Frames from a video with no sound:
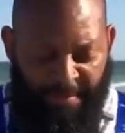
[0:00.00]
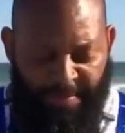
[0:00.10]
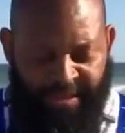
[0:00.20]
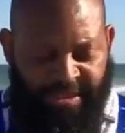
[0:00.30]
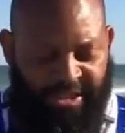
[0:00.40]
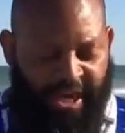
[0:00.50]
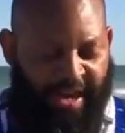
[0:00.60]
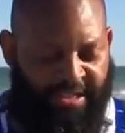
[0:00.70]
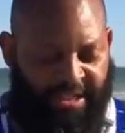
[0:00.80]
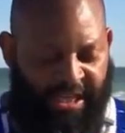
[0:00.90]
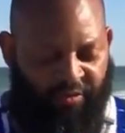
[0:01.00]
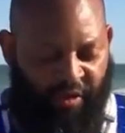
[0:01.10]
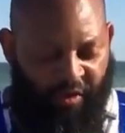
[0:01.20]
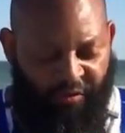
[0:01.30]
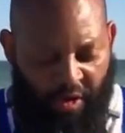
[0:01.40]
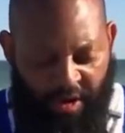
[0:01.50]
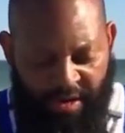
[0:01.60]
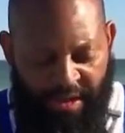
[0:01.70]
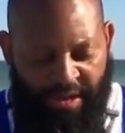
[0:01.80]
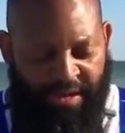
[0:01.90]
This is John 6, 44.
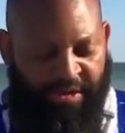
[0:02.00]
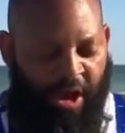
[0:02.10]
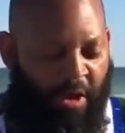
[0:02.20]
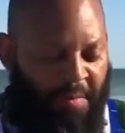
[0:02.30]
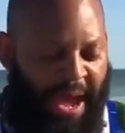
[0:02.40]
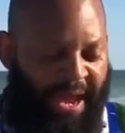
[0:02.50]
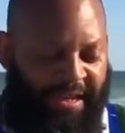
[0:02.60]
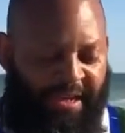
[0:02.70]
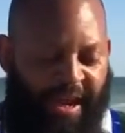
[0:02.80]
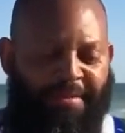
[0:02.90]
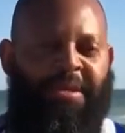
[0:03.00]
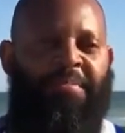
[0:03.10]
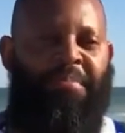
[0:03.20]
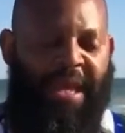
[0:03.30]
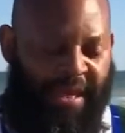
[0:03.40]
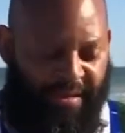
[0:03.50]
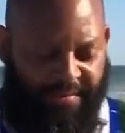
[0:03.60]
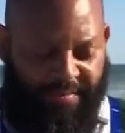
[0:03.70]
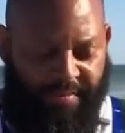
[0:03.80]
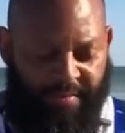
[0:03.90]
No man could come to me
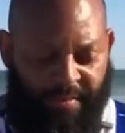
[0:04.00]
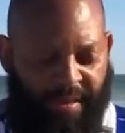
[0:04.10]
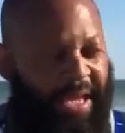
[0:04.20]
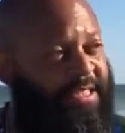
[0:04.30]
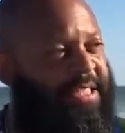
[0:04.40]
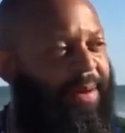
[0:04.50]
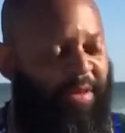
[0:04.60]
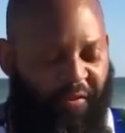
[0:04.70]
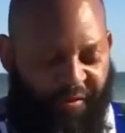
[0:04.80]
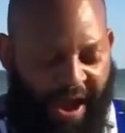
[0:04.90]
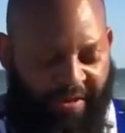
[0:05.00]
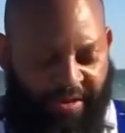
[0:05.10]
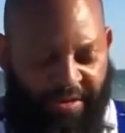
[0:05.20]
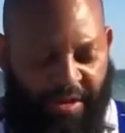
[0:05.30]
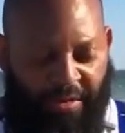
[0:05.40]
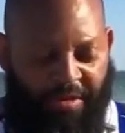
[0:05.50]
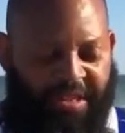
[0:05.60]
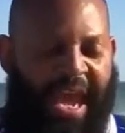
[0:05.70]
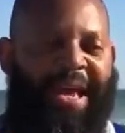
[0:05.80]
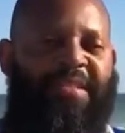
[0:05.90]
except the Father
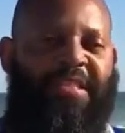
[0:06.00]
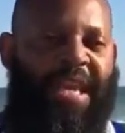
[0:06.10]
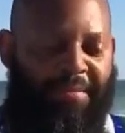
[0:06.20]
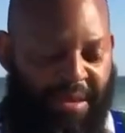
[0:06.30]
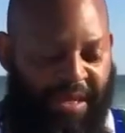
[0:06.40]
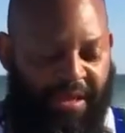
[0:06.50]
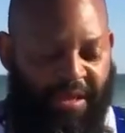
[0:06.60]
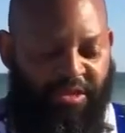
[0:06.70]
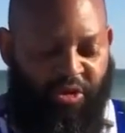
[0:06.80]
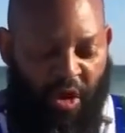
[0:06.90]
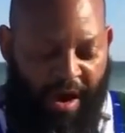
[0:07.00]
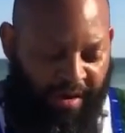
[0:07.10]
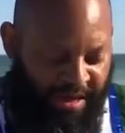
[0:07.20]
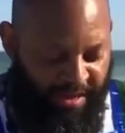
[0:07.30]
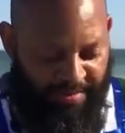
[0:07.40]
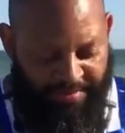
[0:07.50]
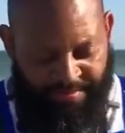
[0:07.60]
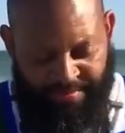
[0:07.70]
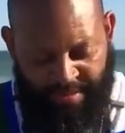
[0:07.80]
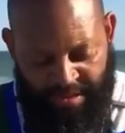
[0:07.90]
which has sent me draw him
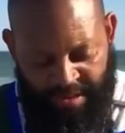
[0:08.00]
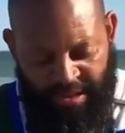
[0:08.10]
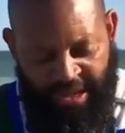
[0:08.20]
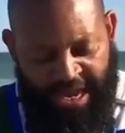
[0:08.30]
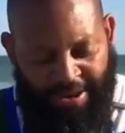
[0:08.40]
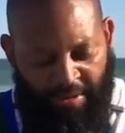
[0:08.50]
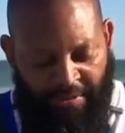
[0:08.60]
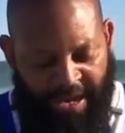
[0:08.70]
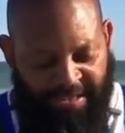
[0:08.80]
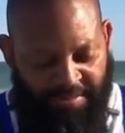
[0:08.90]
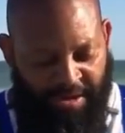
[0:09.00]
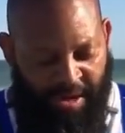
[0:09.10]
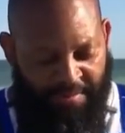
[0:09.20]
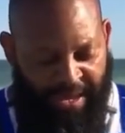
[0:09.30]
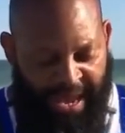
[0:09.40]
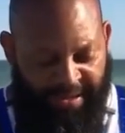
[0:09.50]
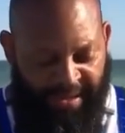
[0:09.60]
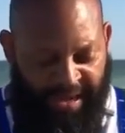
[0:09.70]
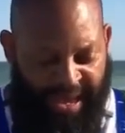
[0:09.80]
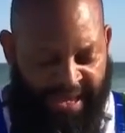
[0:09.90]
and I will raise him up at the
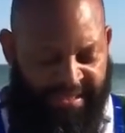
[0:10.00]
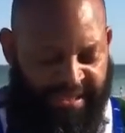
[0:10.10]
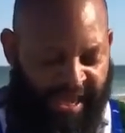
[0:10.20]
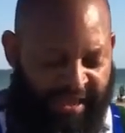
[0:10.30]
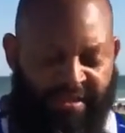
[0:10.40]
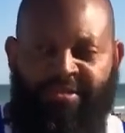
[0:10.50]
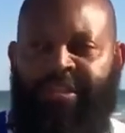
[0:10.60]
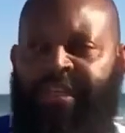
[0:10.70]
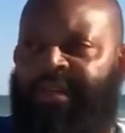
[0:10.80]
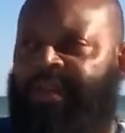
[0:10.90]
last day. You see?